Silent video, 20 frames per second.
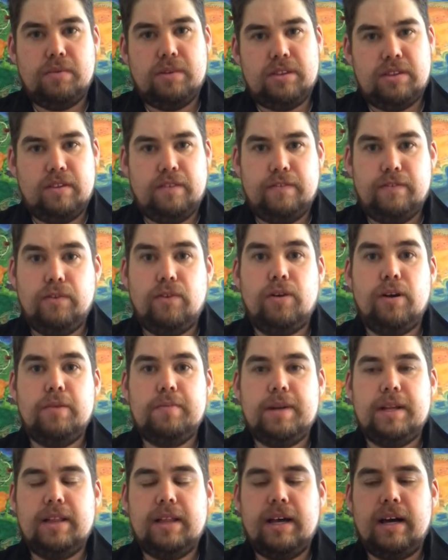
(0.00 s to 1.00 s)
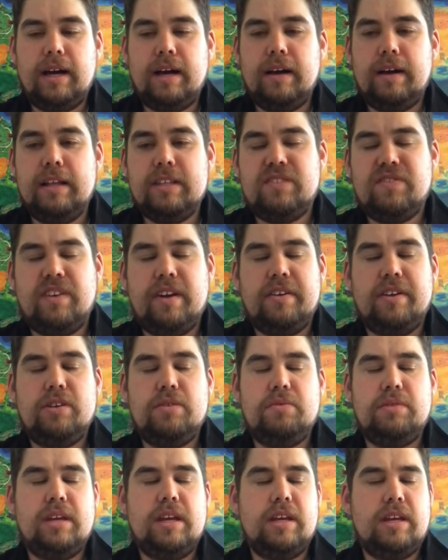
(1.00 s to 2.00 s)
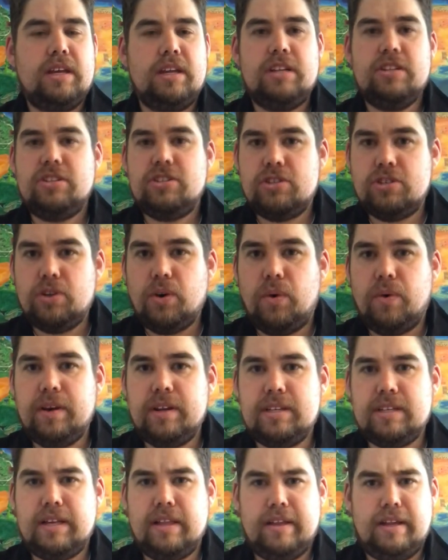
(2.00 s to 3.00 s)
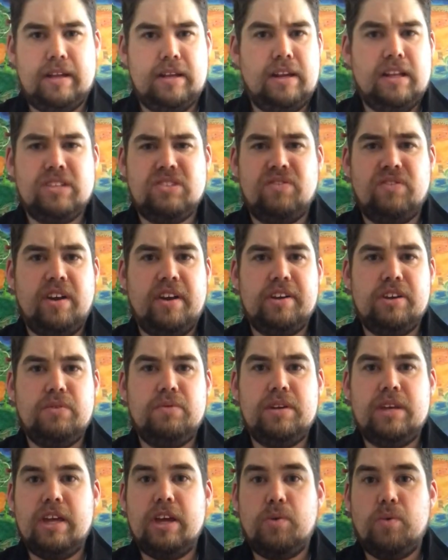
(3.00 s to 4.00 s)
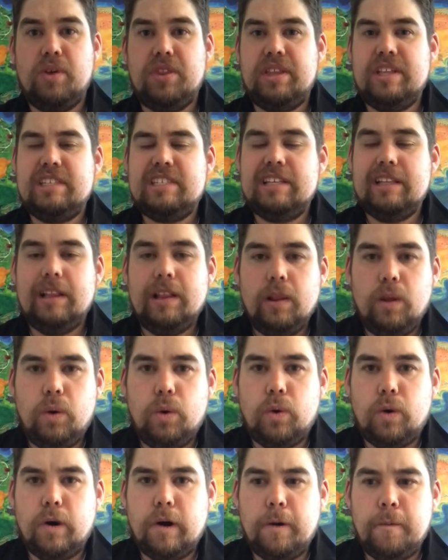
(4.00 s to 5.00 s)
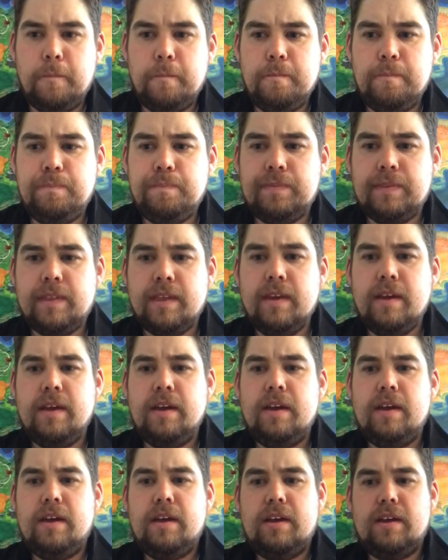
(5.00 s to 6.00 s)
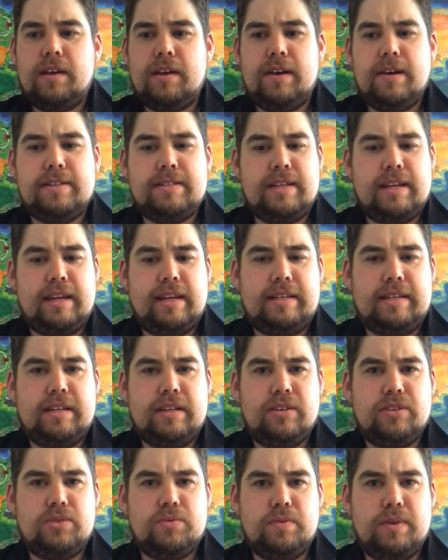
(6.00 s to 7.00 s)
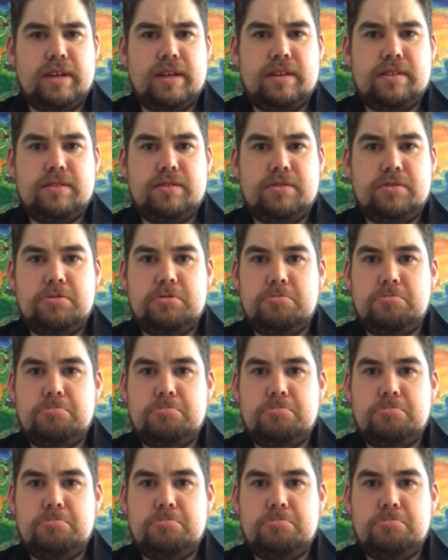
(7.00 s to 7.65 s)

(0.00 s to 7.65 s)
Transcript: with the formula. It's very unique in its storytelling. It's very unique with its lore. Because it deals with